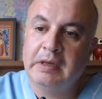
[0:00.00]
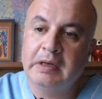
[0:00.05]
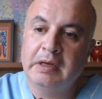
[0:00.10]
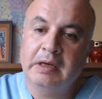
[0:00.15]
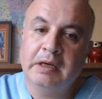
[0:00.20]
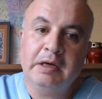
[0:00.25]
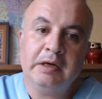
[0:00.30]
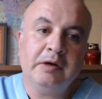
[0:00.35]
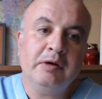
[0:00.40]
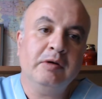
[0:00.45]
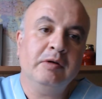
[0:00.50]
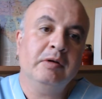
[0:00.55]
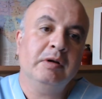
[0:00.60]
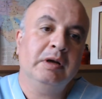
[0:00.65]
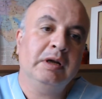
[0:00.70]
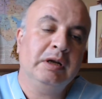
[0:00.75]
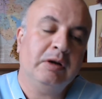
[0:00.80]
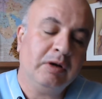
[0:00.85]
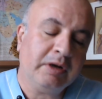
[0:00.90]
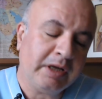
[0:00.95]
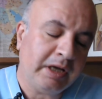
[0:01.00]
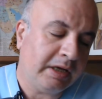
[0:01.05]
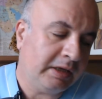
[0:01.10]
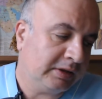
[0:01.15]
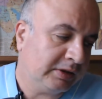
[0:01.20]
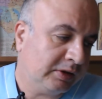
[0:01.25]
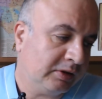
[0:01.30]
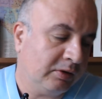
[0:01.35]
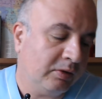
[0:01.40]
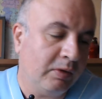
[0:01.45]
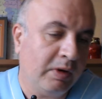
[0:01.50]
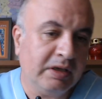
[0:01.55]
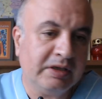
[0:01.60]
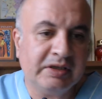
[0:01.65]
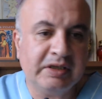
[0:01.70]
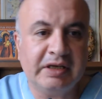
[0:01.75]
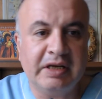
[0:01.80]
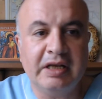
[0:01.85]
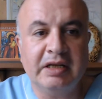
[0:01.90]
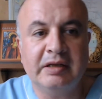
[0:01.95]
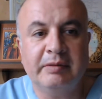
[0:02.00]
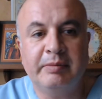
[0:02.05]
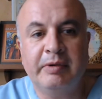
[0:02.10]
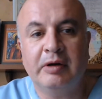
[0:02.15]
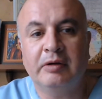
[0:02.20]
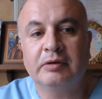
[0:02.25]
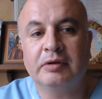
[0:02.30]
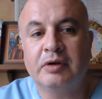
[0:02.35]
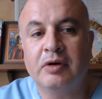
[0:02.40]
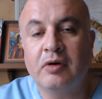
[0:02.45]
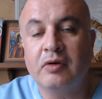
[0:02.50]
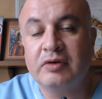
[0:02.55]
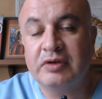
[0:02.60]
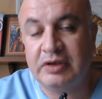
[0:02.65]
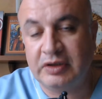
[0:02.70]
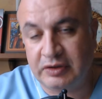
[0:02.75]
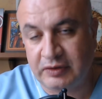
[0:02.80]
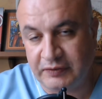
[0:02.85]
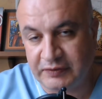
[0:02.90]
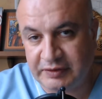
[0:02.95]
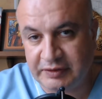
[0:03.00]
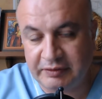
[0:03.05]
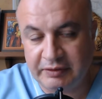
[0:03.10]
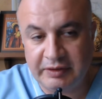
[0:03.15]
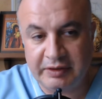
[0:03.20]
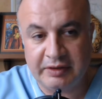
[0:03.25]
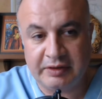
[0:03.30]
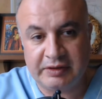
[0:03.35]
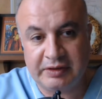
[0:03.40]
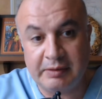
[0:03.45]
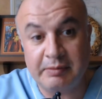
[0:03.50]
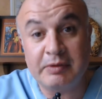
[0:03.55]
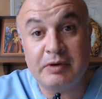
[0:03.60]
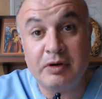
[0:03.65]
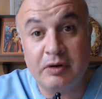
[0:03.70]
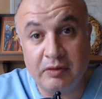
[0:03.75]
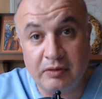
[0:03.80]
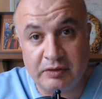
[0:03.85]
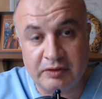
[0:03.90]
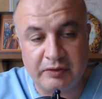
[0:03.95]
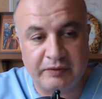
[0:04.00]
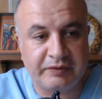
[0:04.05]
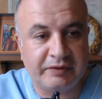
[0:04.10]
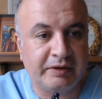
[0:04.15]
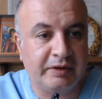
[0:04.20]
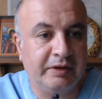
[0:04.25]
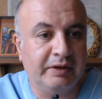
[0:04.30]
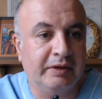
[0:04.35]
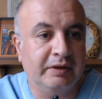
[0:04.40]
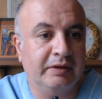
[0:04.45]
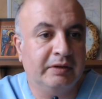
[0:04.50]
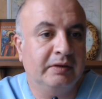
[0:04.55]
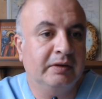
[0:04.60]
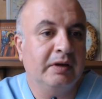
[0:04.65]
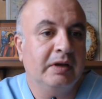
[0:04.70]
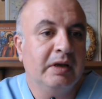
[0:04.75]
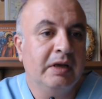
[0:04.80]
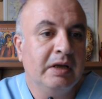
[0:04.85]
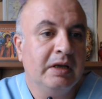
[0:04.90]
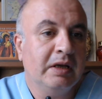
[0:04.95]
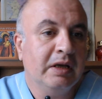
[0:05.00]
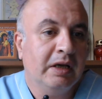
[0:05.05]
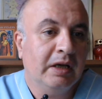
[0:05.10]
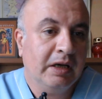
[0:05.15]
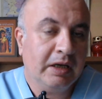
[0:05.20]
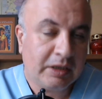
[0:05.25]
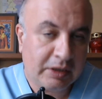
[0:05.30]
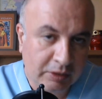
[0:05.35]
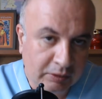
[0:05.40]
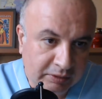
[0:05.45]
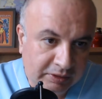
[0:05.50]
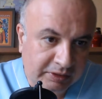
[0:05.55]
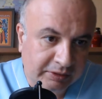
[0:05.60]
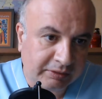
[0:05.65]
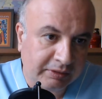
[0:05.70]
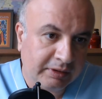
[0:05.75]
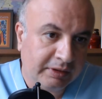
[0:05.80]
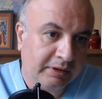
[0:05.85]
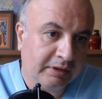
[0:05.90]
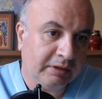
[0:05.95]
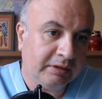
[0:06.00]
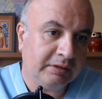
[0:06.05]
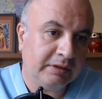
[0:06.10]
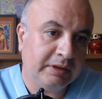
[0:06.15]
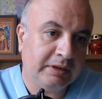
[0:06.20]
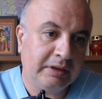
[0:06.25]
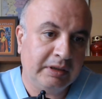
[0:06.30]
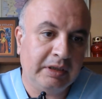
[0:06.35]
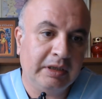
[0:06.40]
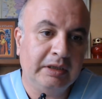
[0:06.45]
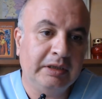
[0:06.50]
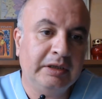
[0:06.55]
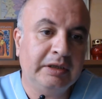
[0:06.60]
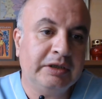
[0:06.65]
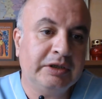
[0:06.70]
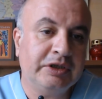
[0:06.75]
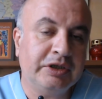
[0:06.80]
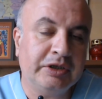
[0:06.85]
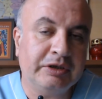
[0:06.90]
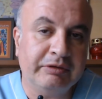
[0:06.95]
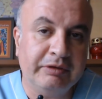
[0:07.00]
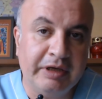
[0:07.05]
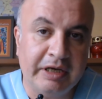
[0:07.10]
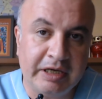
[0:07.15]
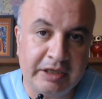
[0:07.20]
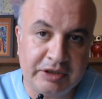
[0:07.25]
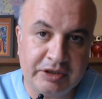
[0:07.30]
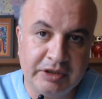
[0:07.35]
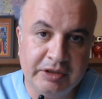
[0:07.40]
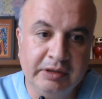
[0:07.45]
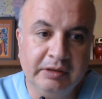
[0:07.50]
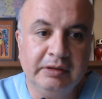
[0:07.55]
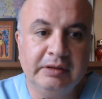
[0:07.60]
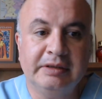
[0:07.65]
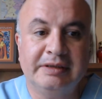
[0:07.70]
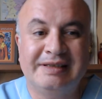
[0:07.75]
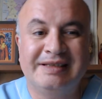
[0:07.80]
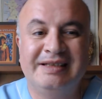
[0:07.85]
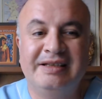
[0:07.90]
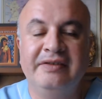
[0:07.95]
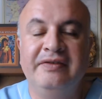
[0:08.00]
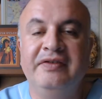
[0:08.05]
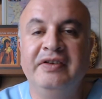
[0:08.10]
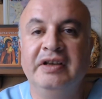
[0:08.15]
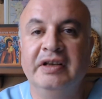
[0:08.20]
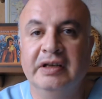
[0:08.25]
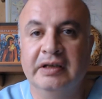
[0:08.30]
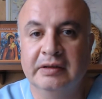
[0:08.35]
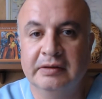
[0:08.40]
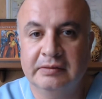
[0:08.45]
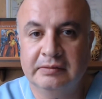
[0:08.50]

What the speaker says: Okay, so once again about causes of stridor, some cause of stridor. Acute stridor, allergic reaction, it's severe.